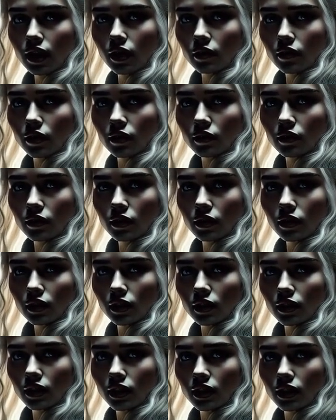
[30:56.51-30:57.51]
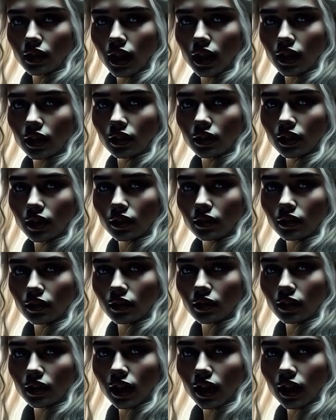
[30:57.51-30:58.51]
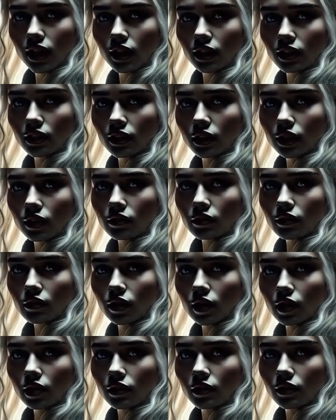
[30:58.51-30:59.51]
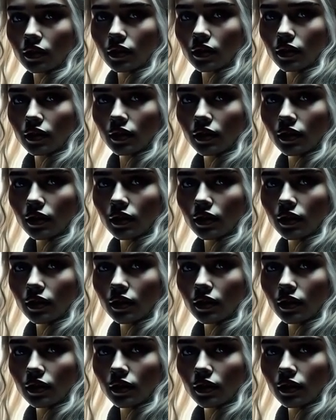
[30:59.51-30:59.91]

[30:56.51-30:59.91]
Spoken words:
the dragonpit looming behind. The city spread out beyond,